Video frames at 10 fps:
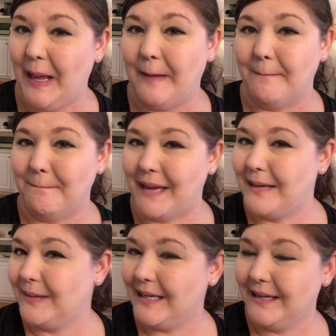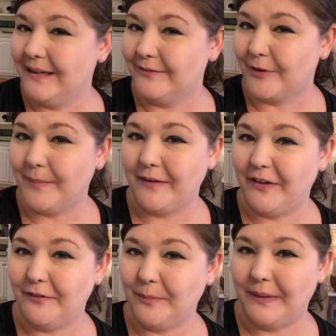Maybe from my
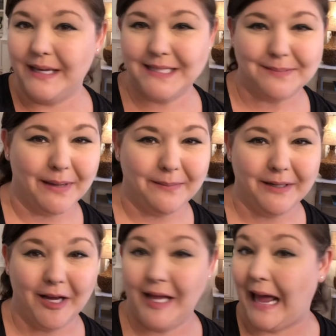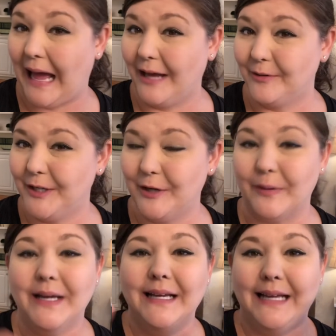favorite place, maybe not, I don't know.
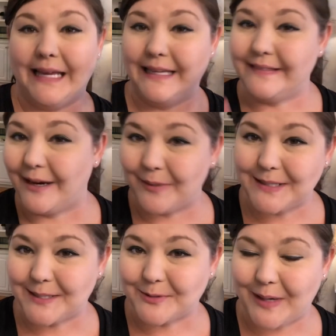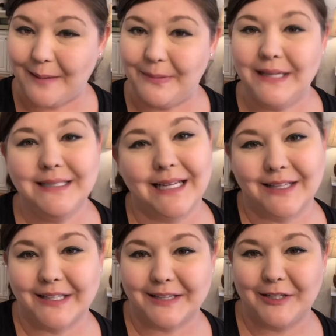Hit that red subscribe button and
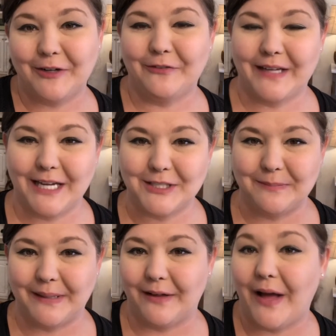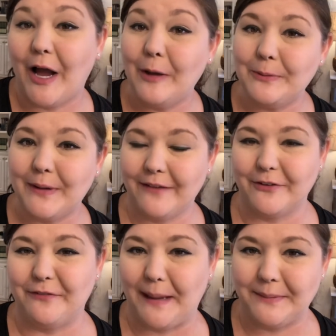click the notification bell. I hope you have a
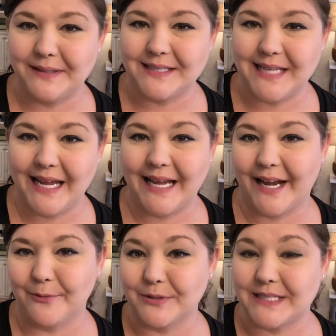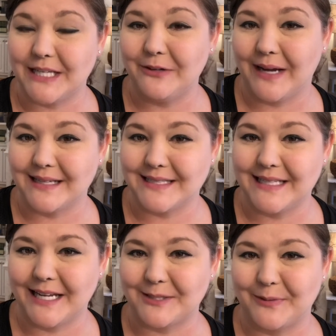fabulous day, and I will see you guys in the
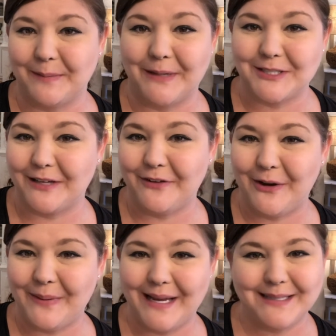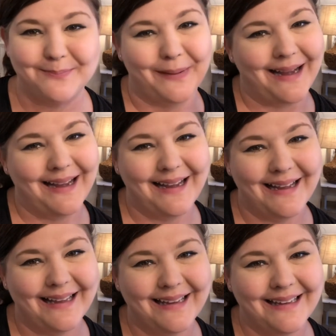next one. Much love always, bye.